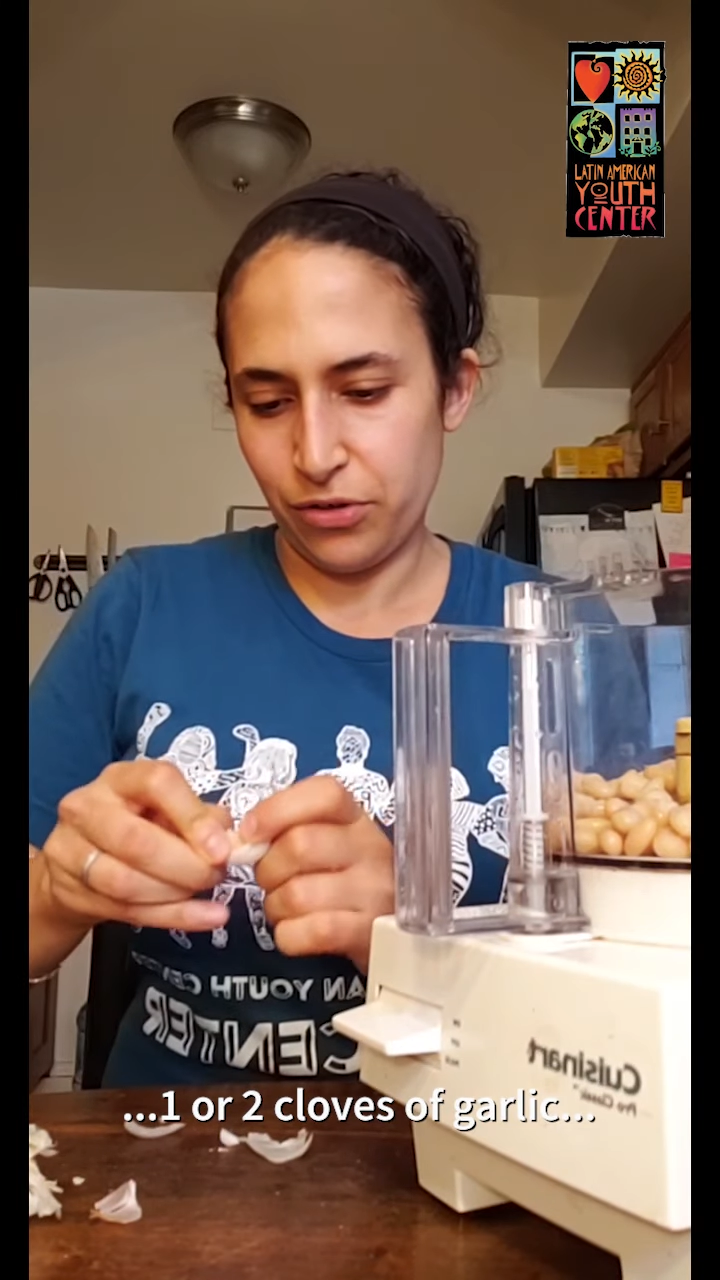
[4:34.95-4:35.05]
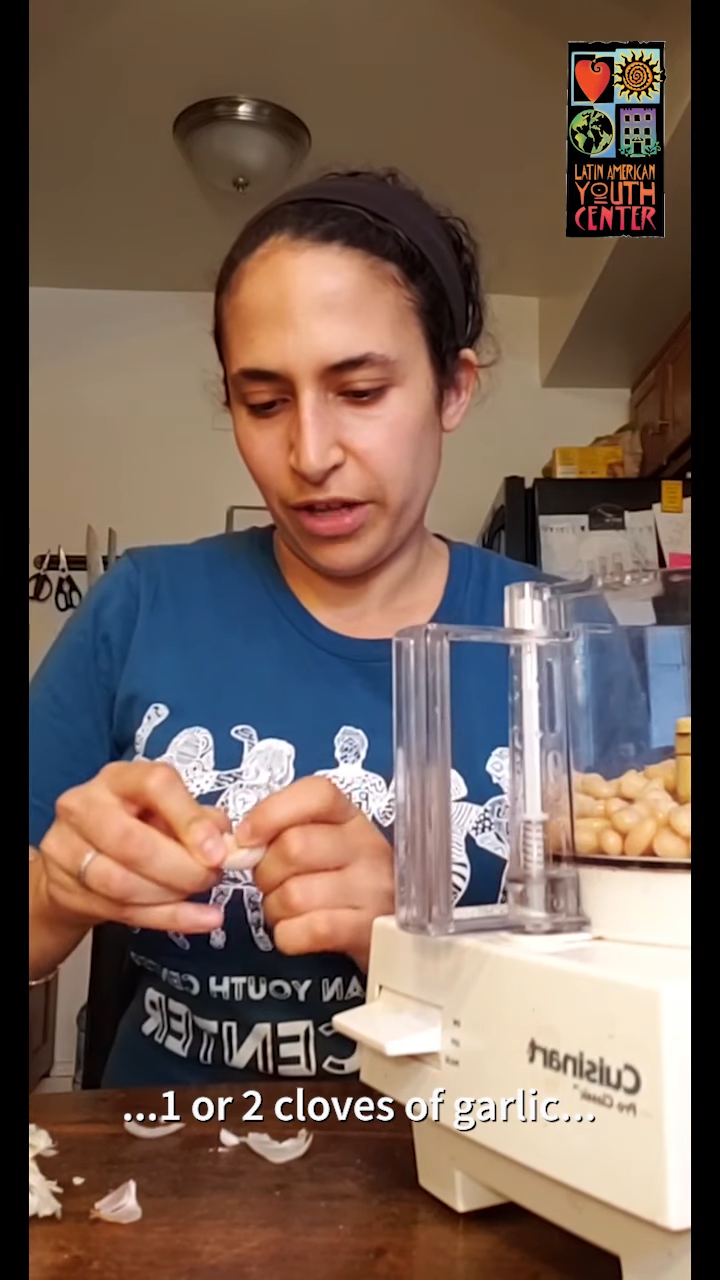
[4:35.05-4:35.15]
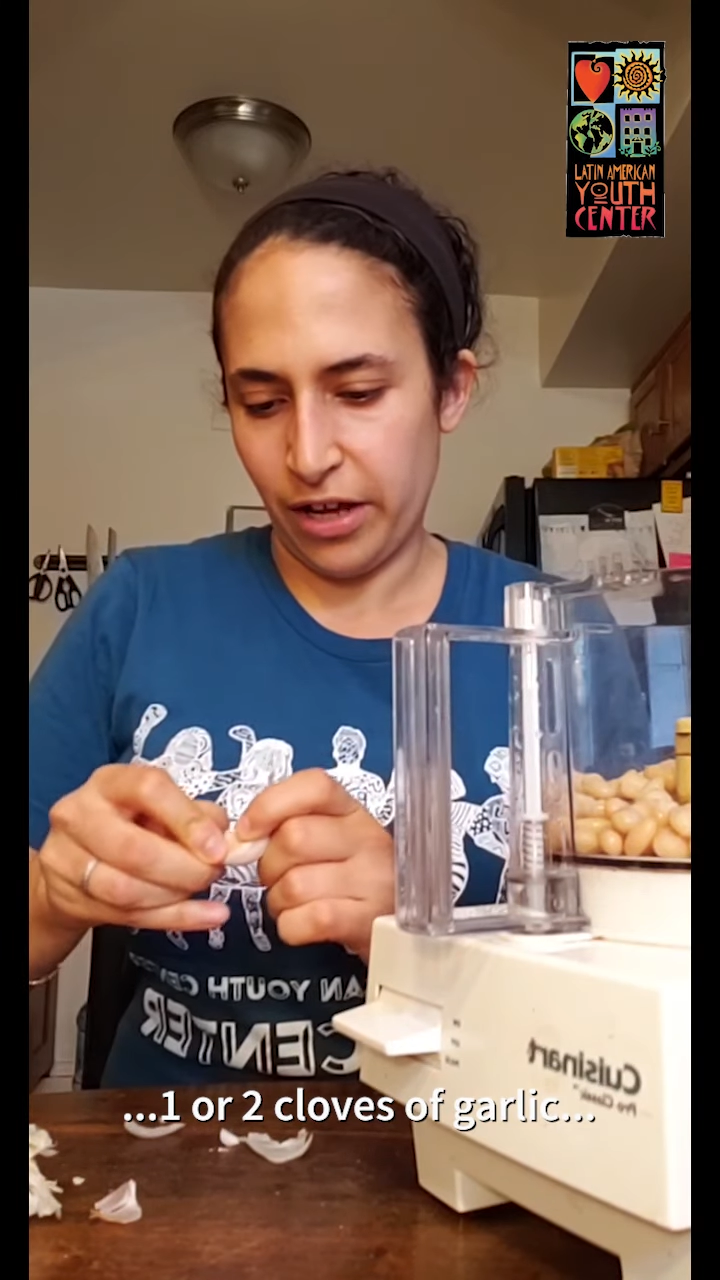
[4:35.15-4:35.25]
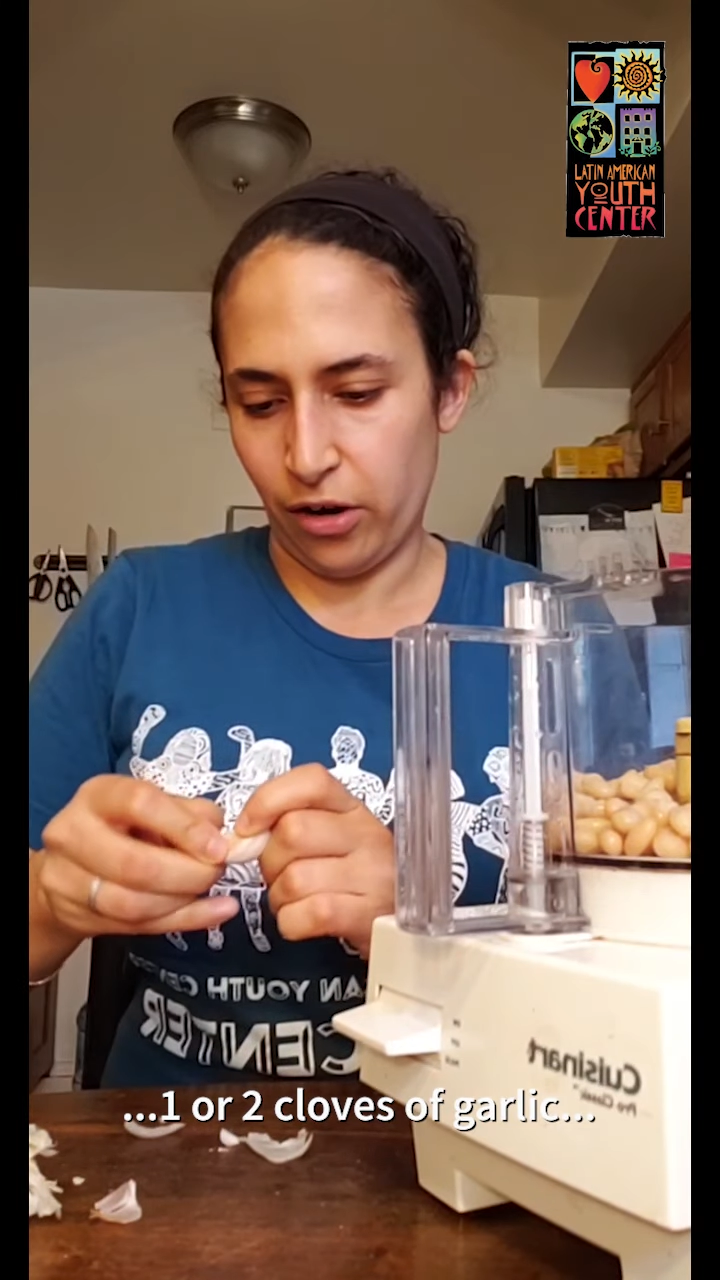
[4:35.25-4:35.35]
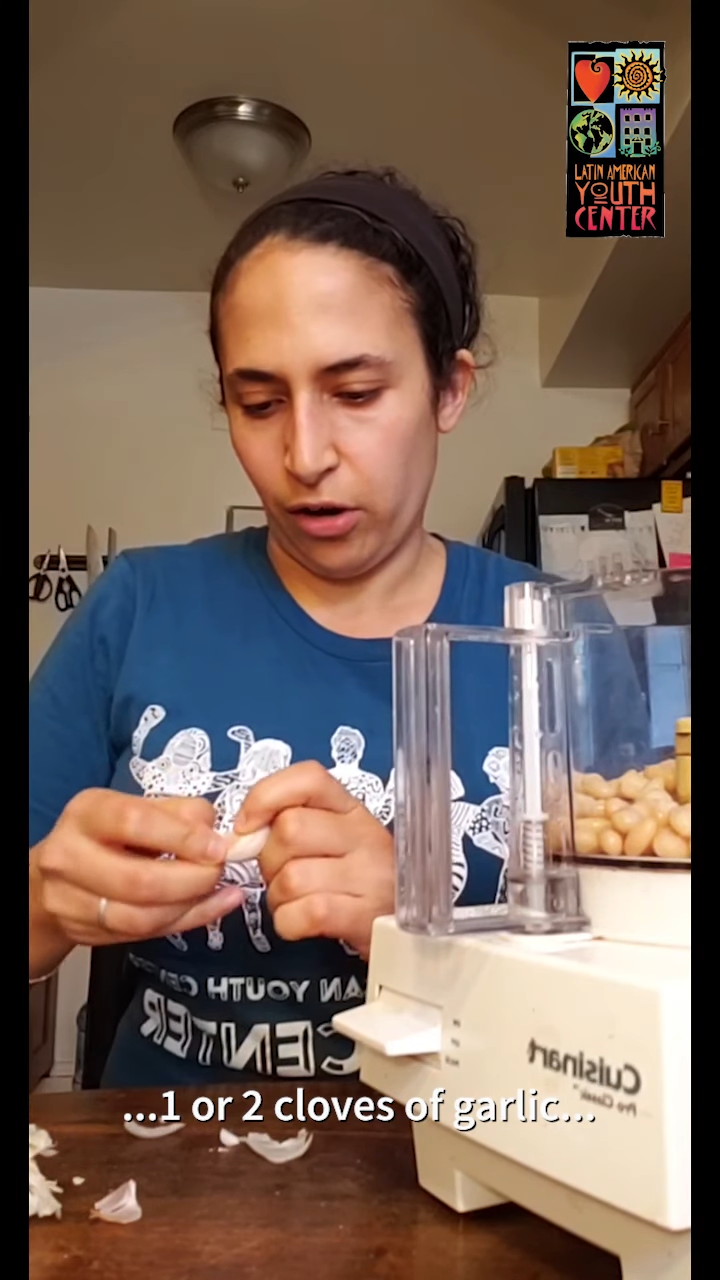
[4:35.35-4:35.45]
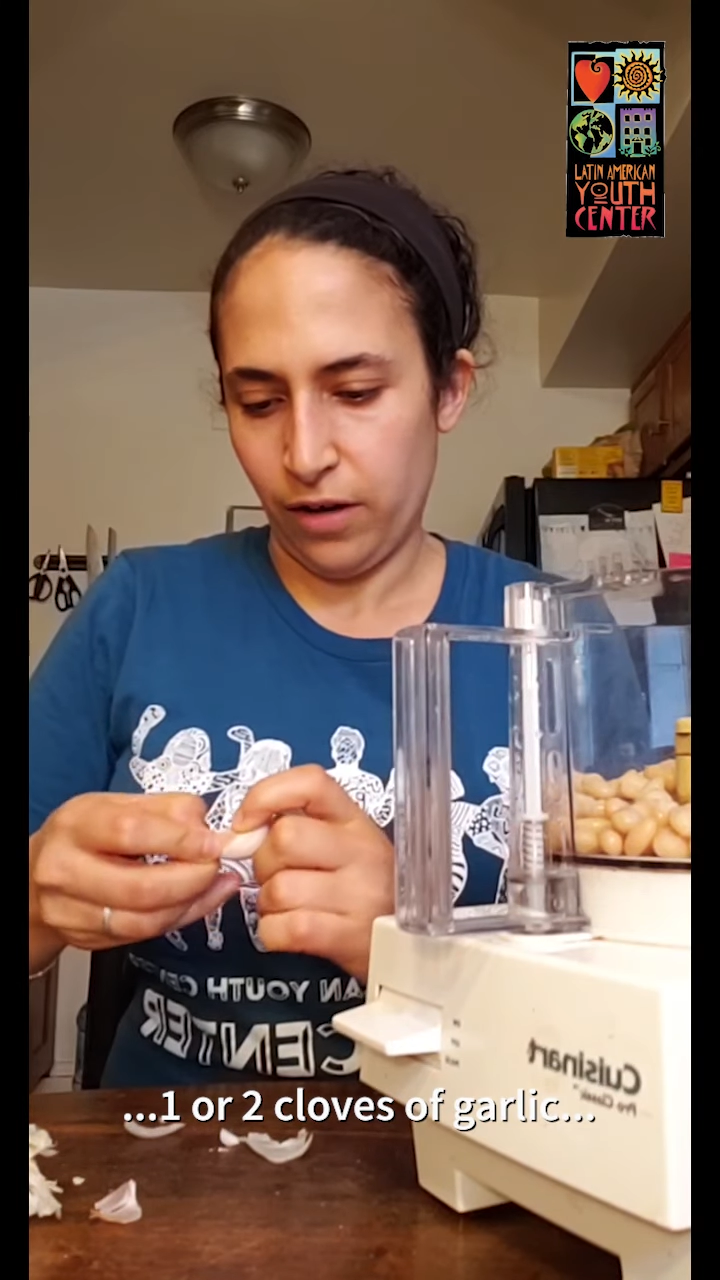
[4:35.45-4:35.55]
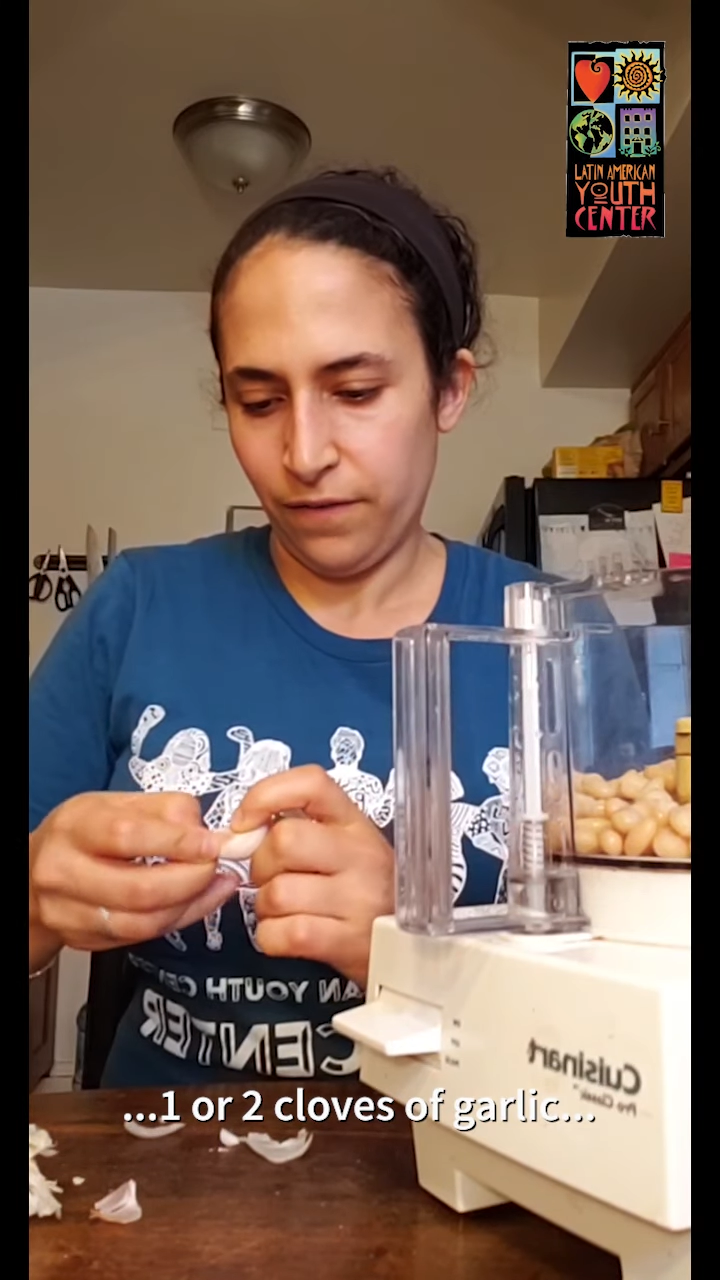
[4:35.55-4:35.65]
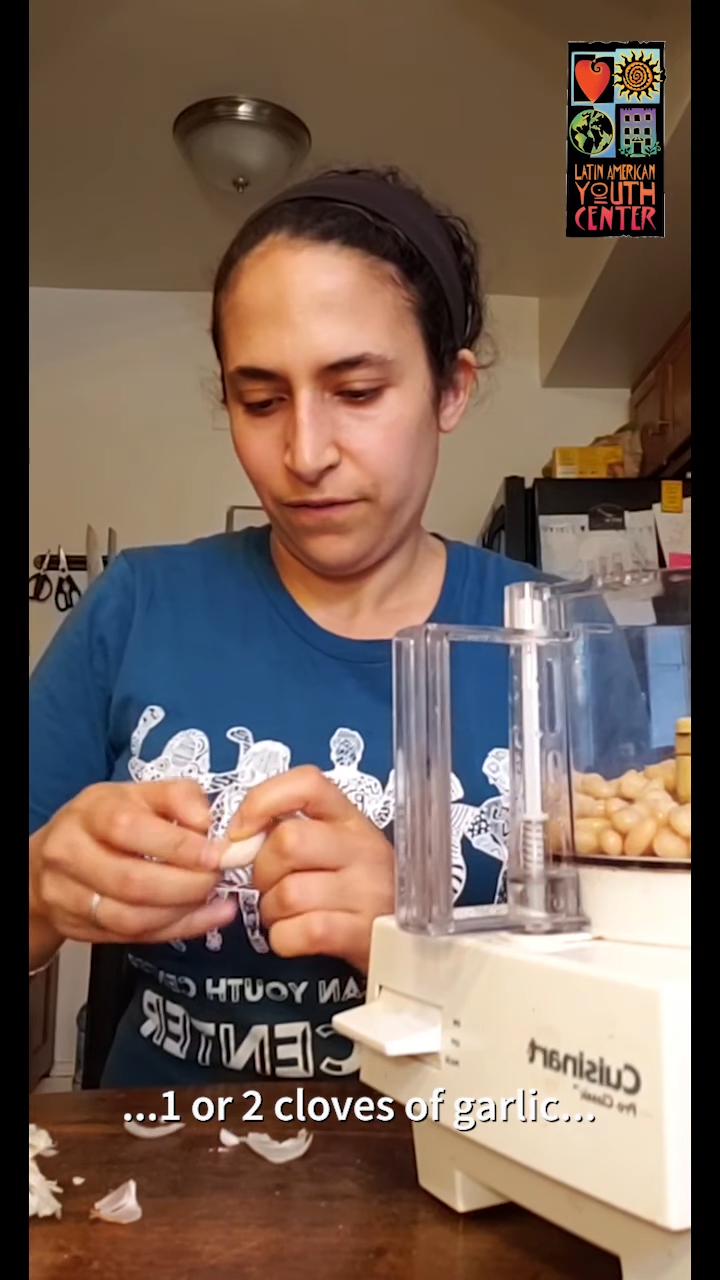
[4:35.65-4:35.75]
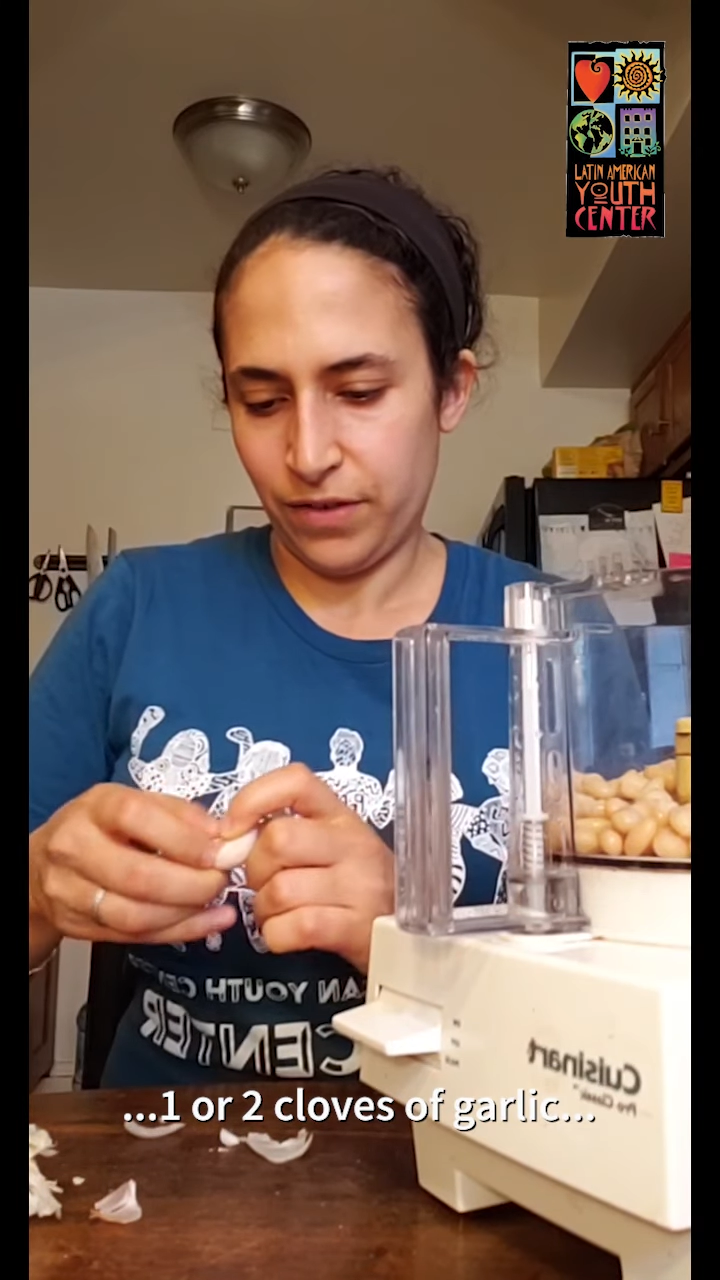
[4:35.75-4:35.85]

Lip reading: that off.